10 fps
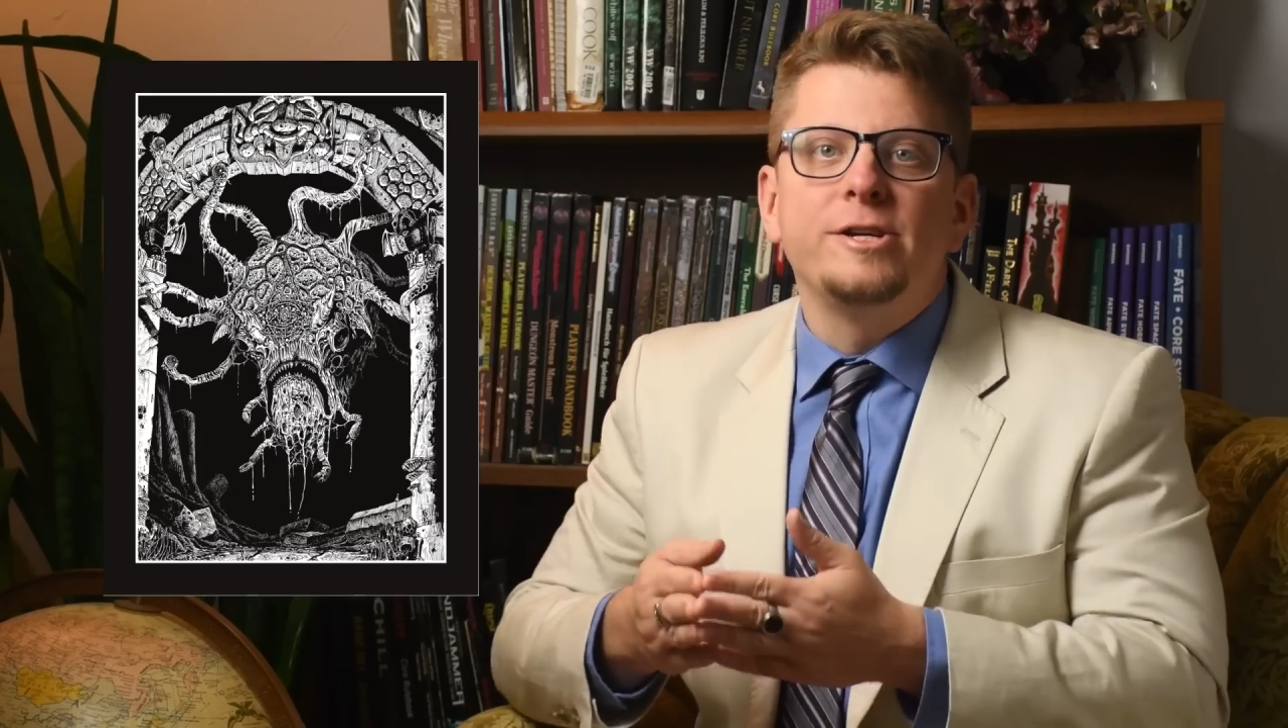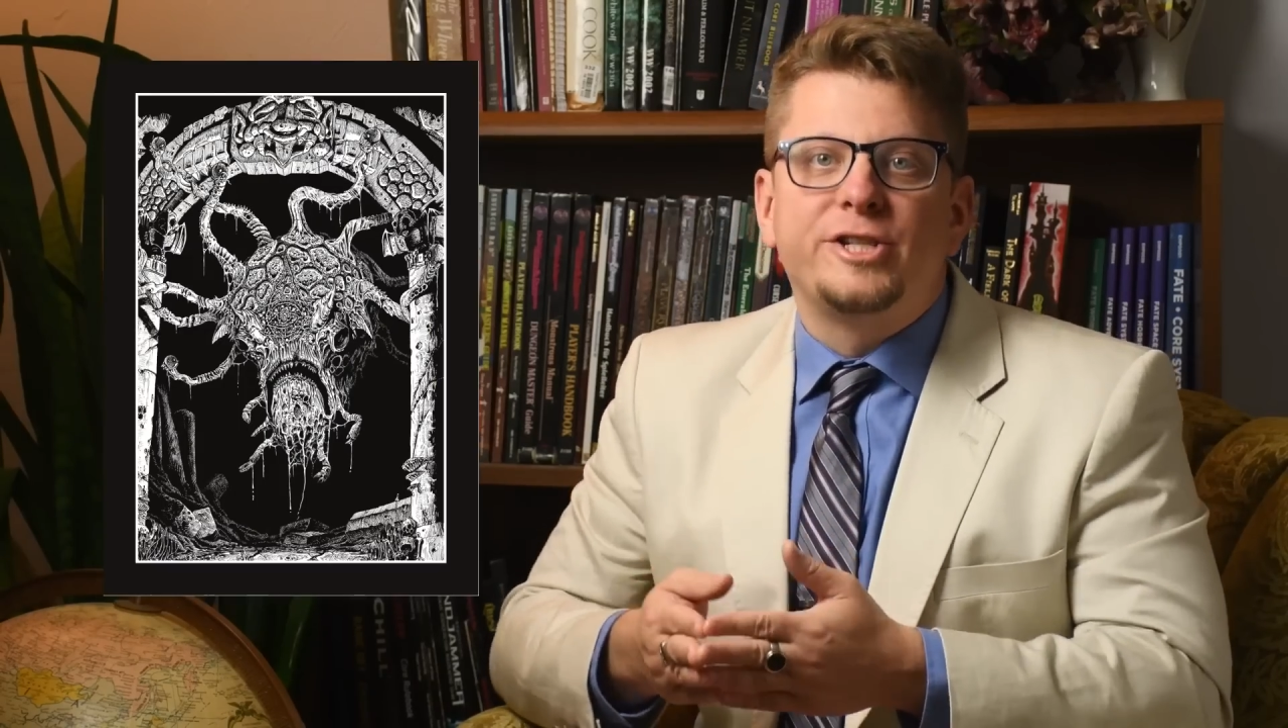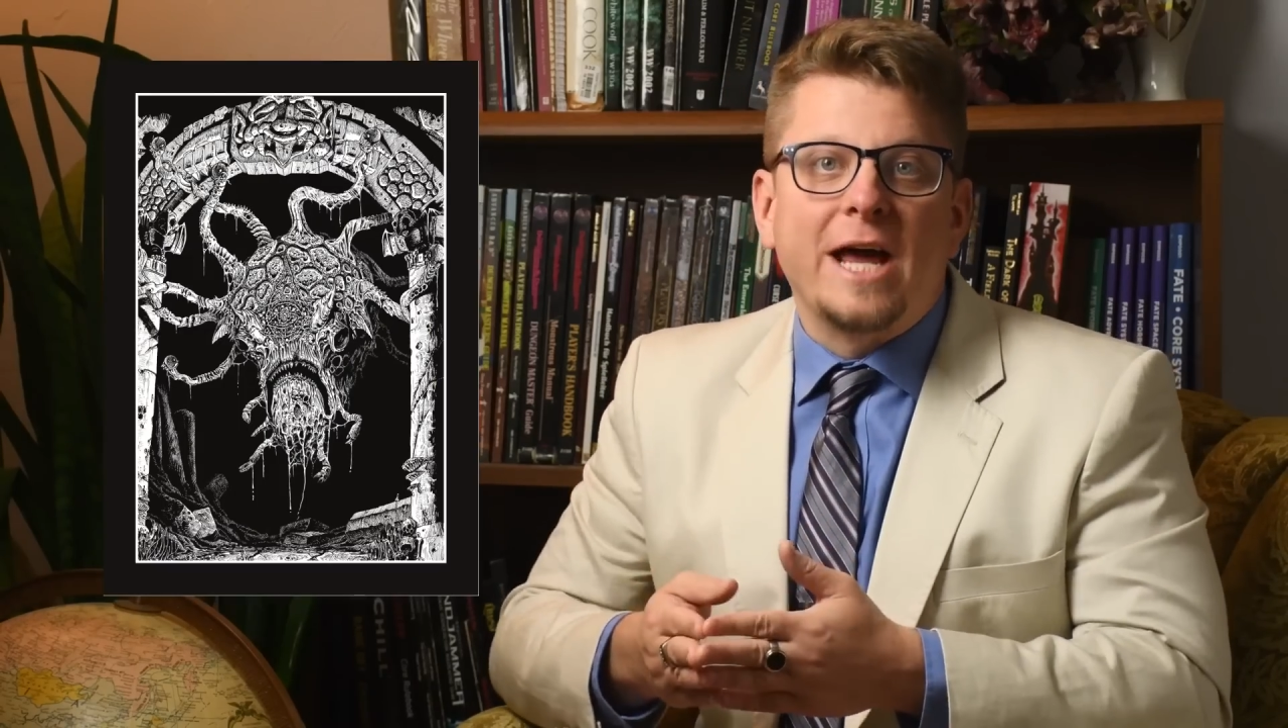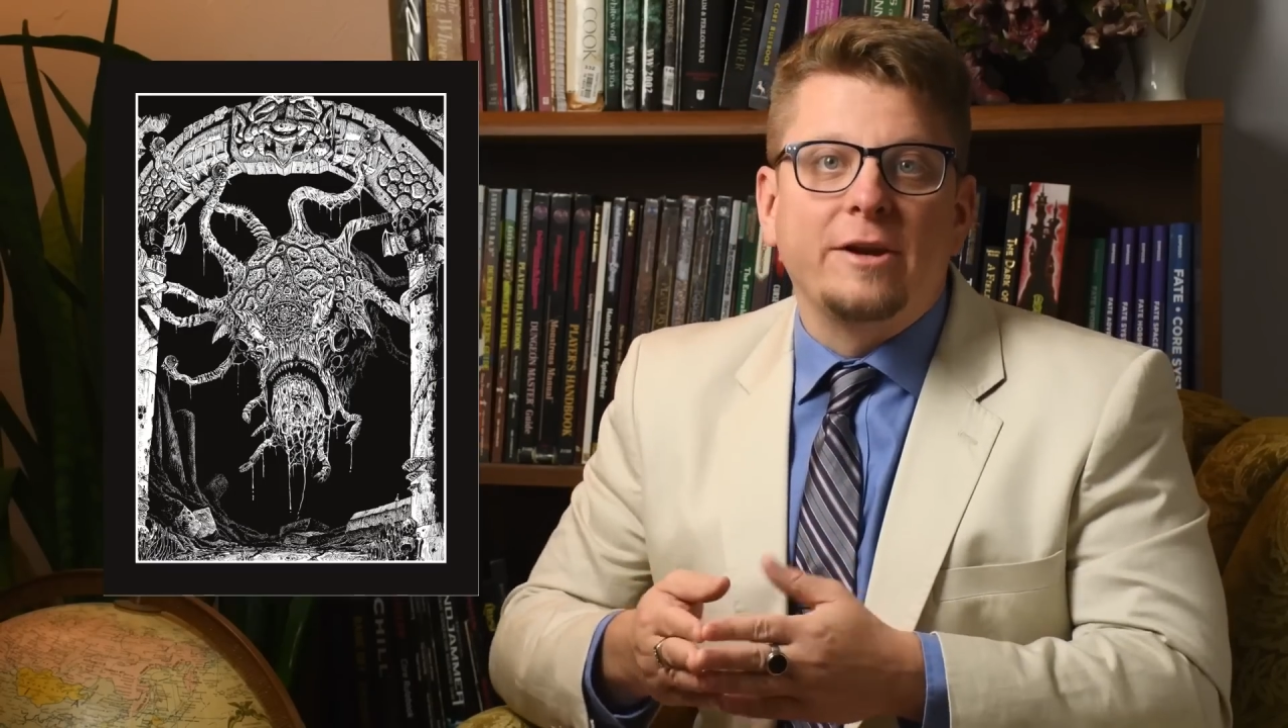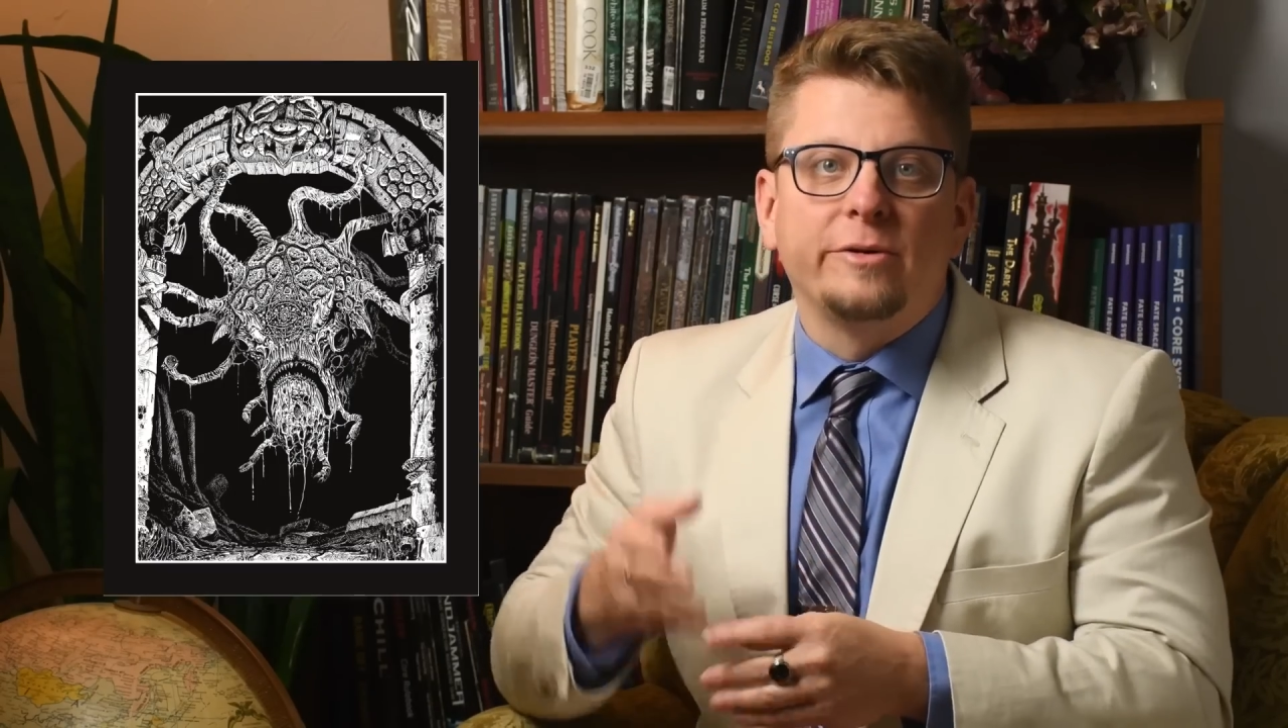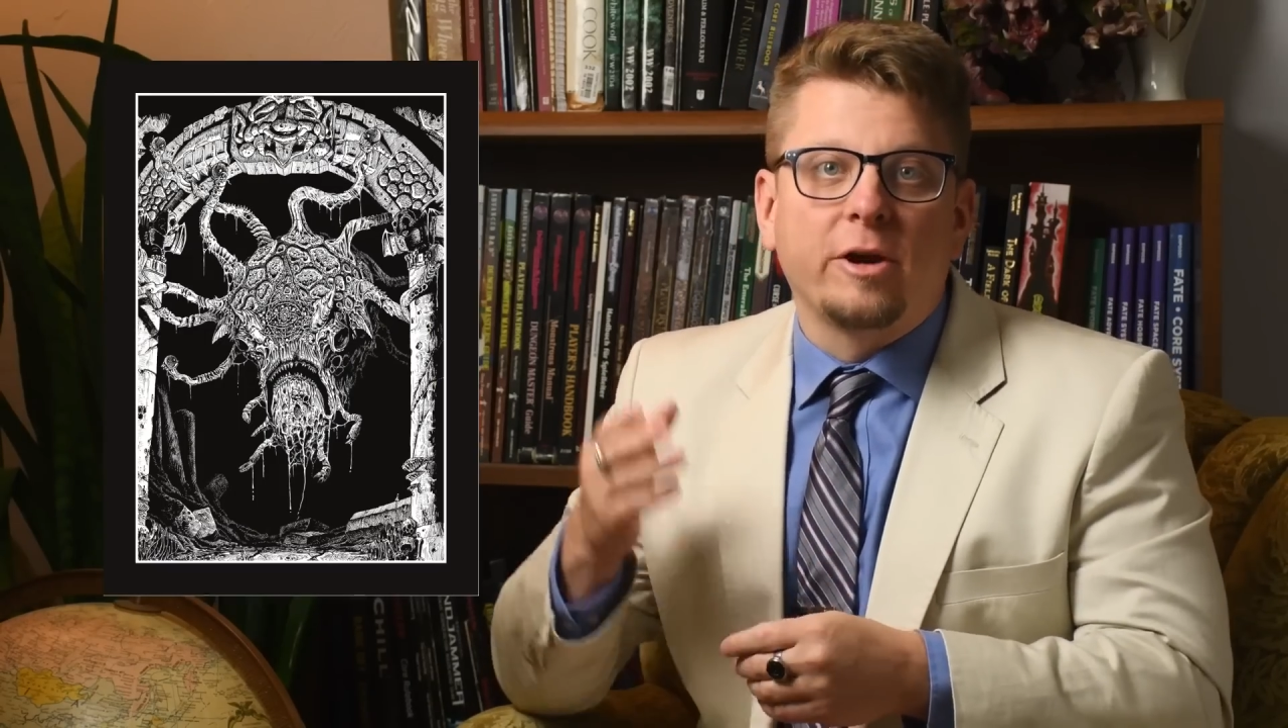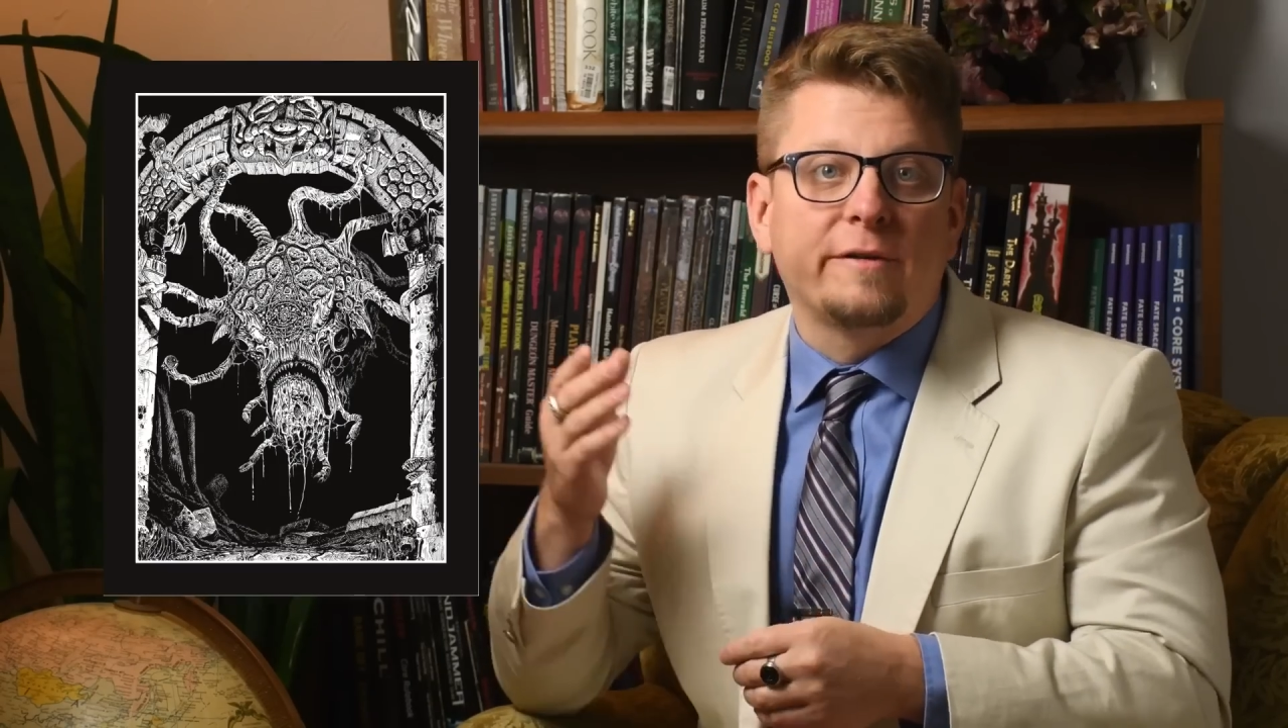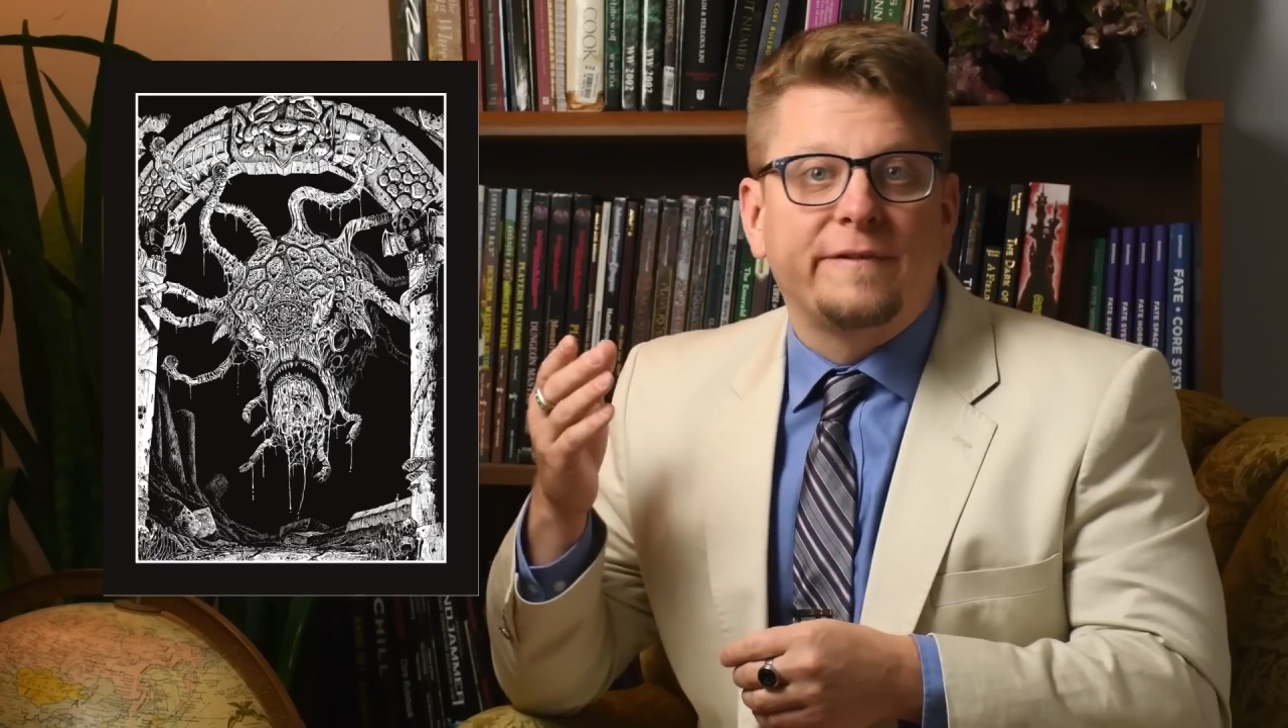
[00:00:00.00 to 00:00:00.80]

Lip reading: Shadowdark